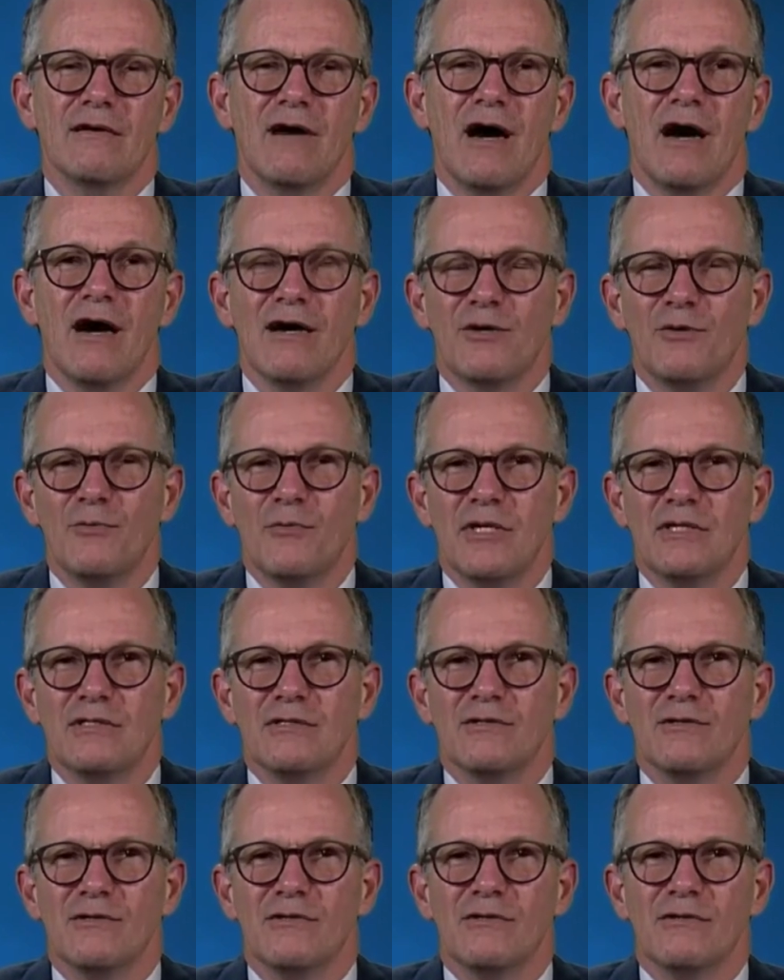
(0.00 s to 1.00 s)

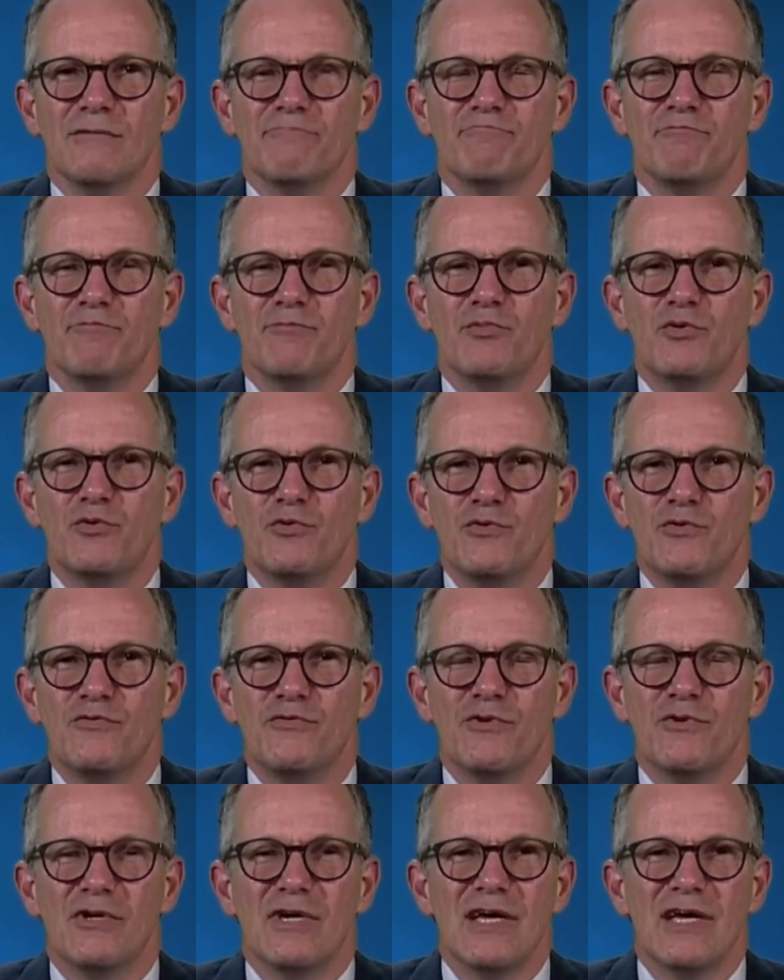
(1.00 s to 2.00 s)
arguments or
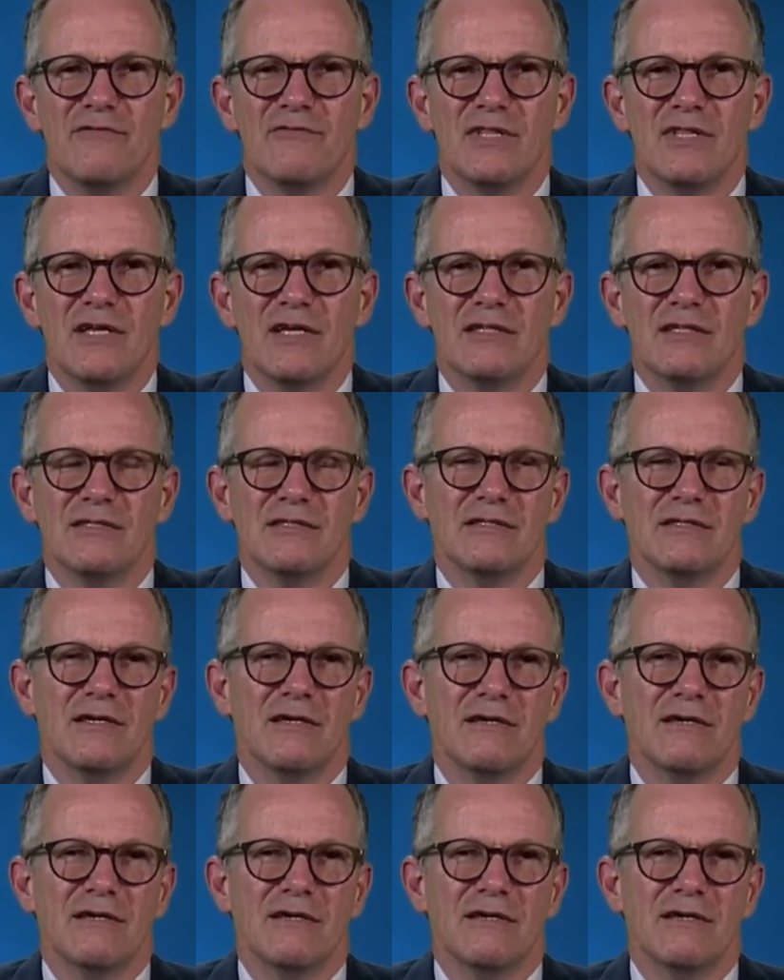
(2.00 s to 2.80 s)
proof or evidence.